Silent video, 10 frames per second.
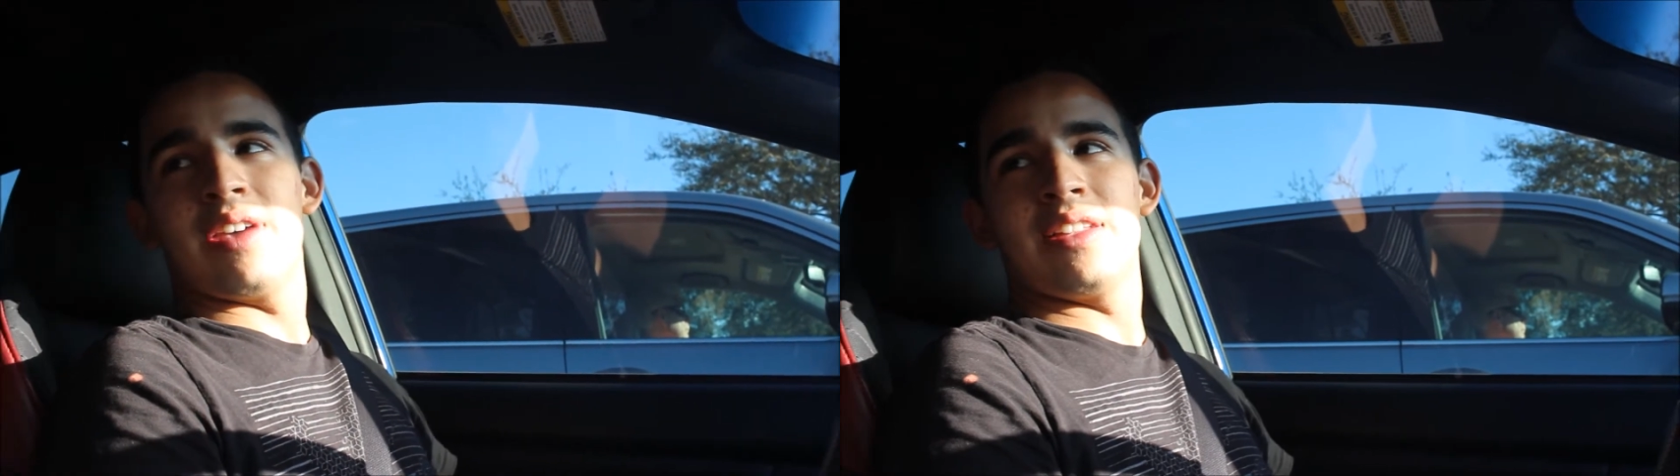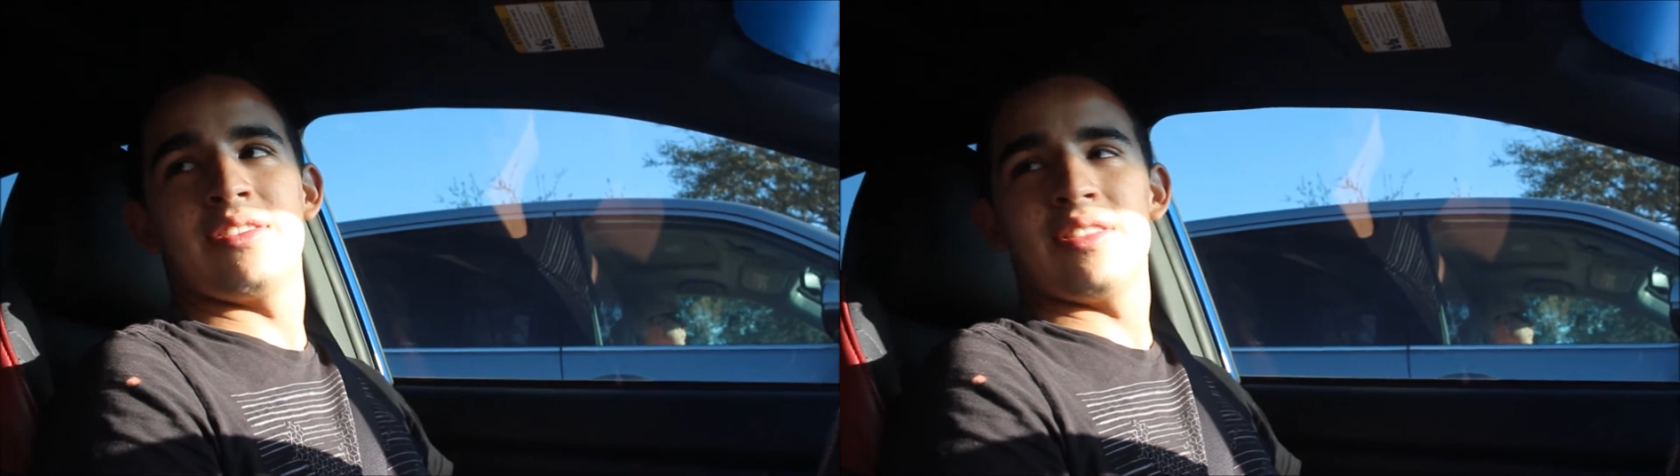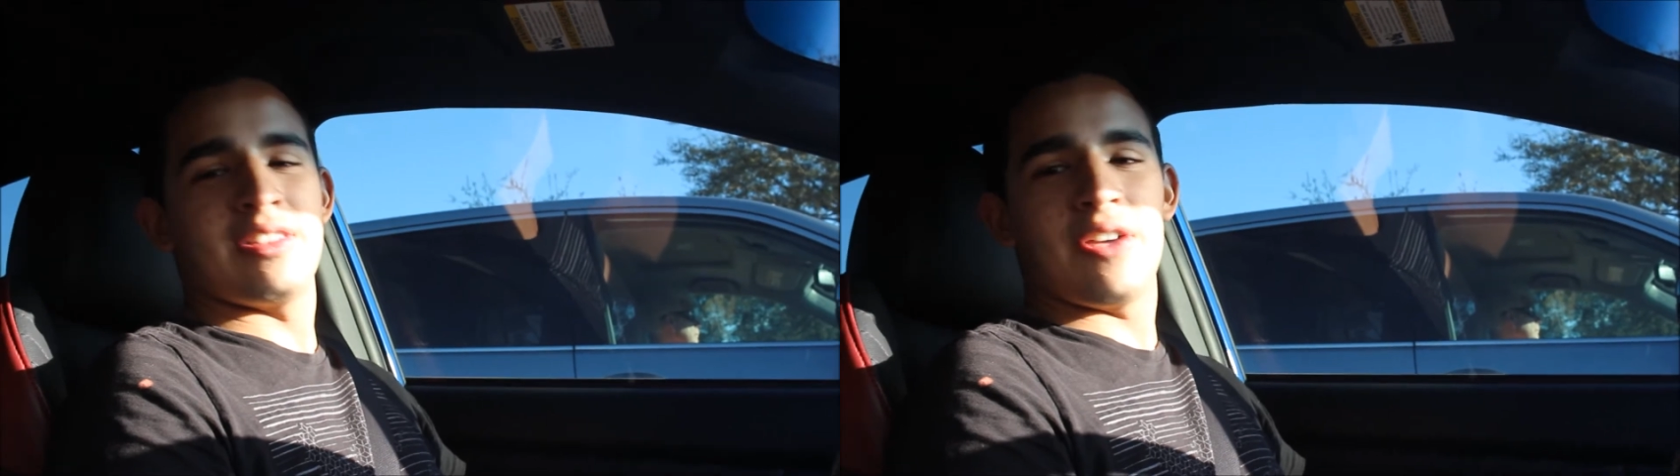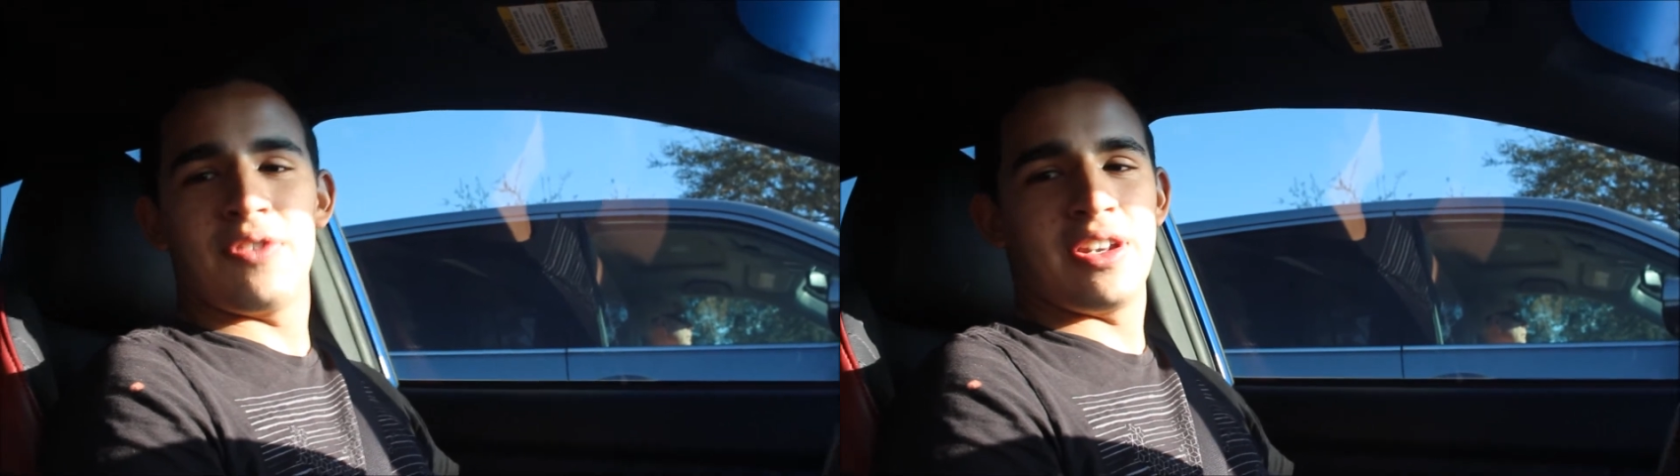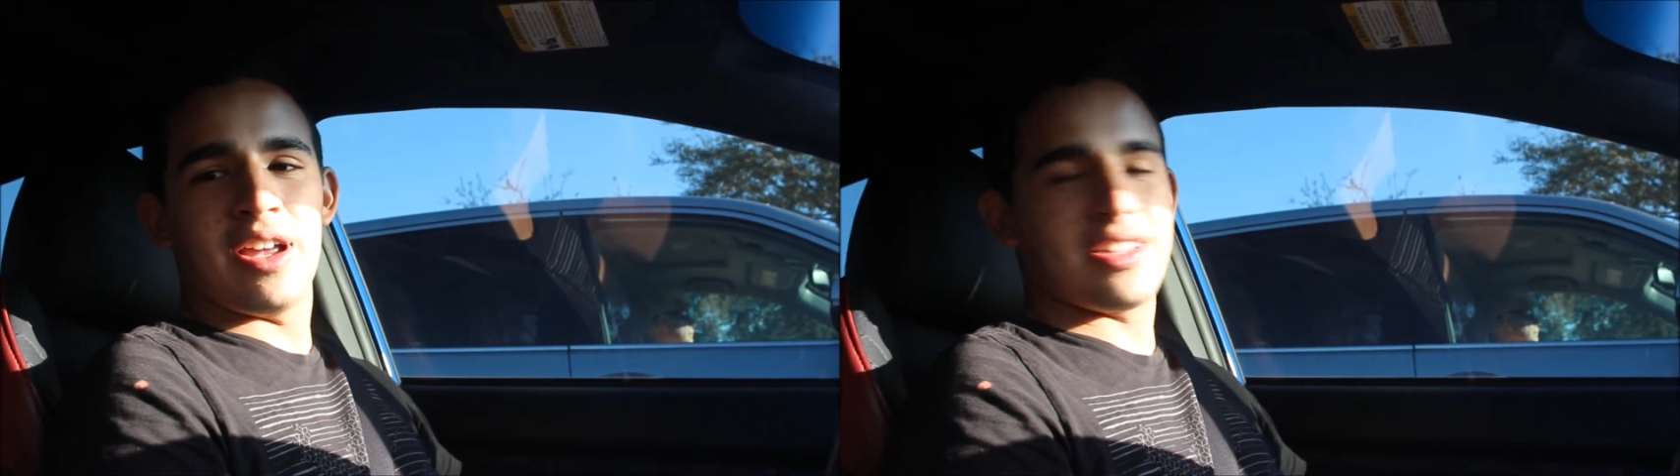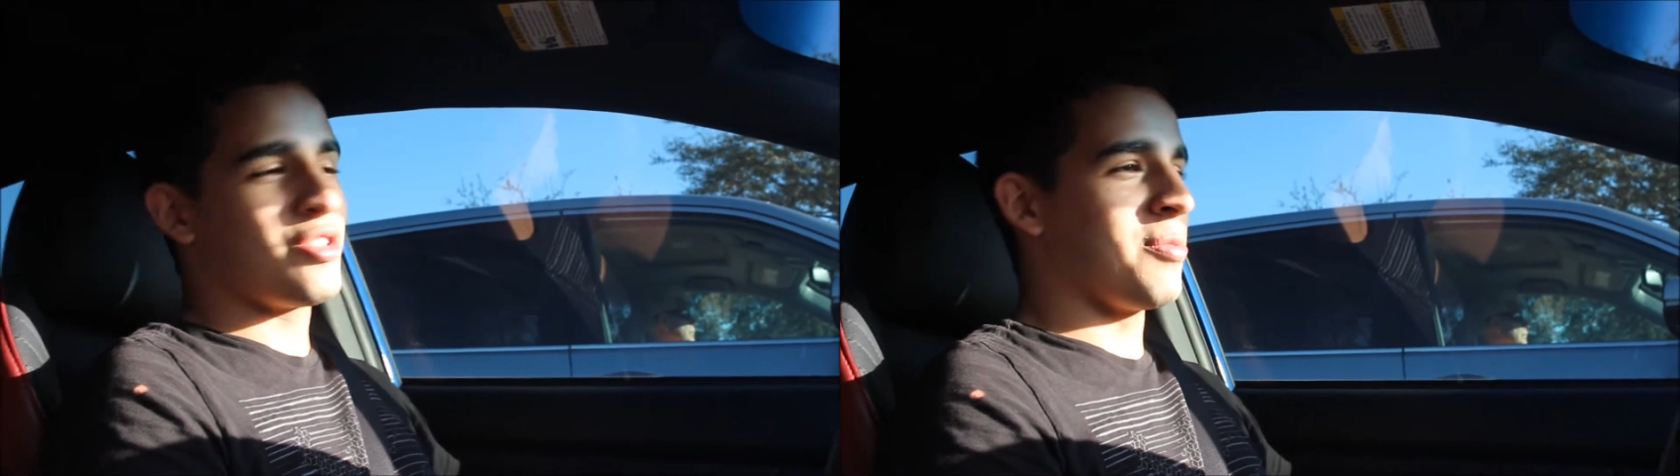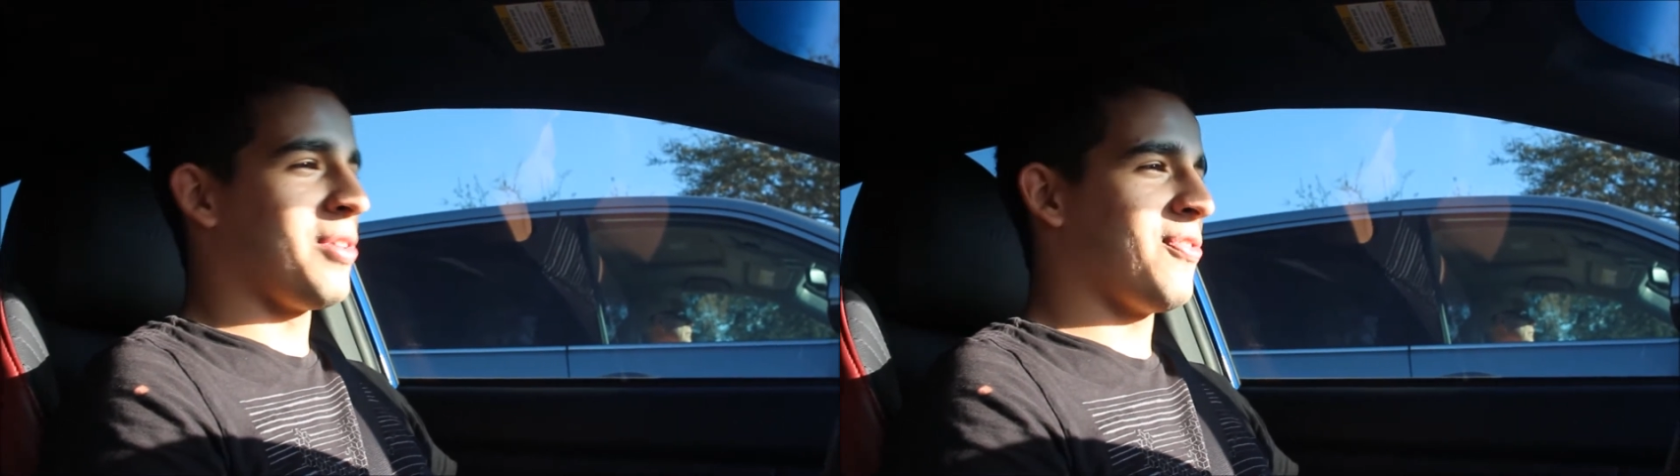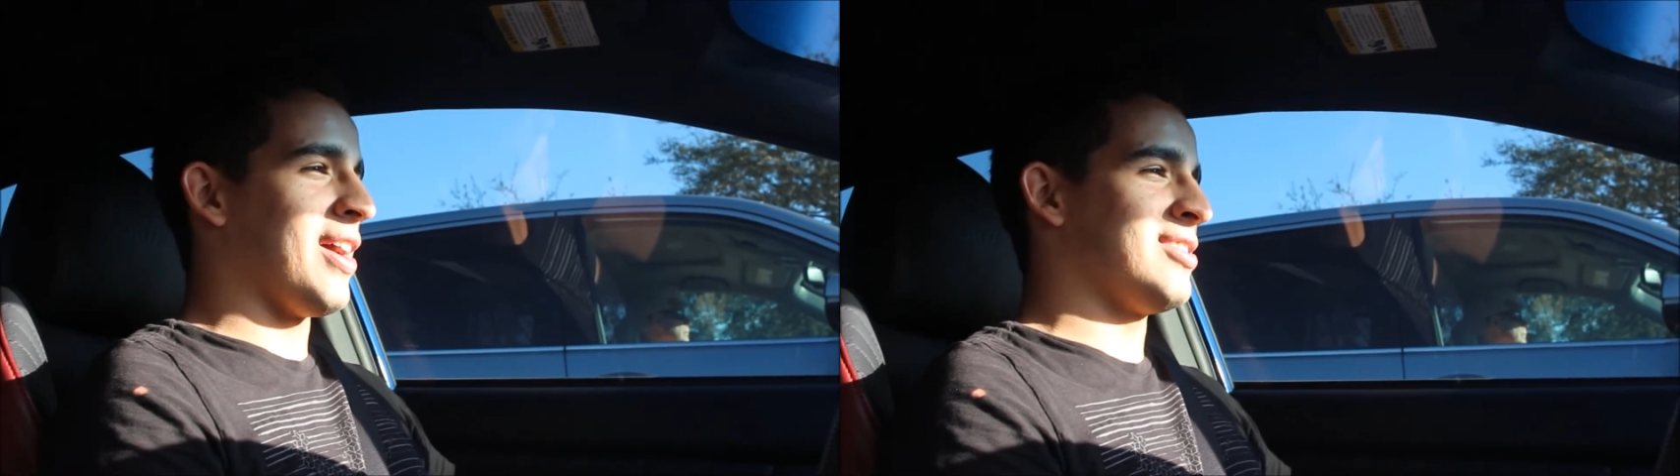It's definitely not
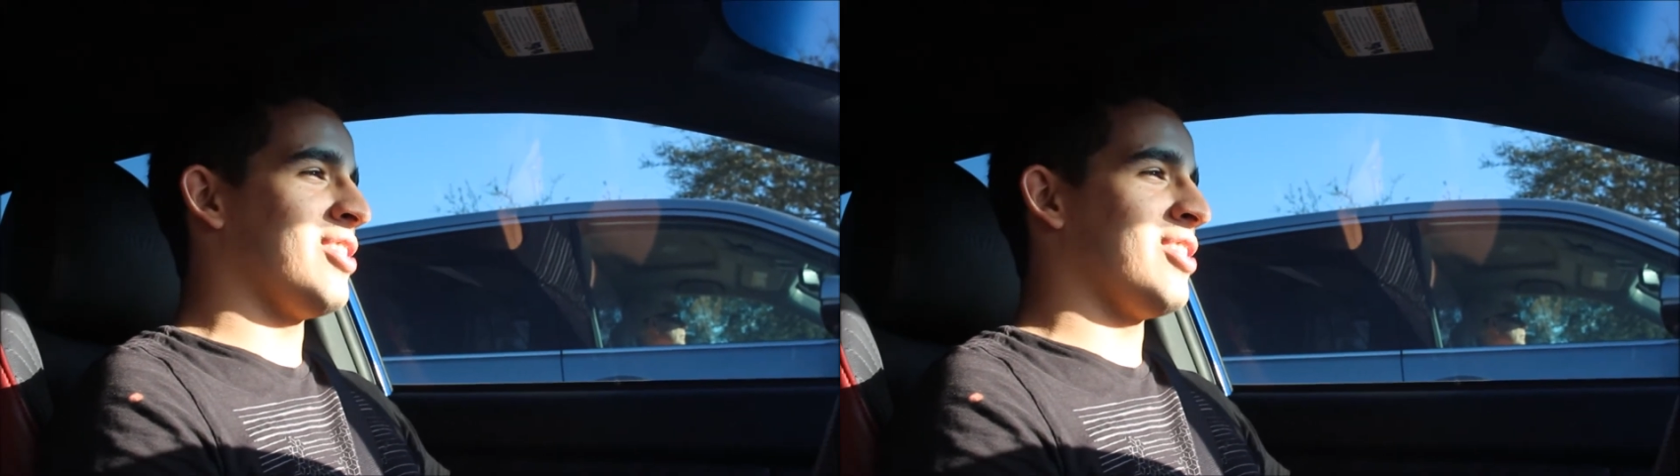extremely fast,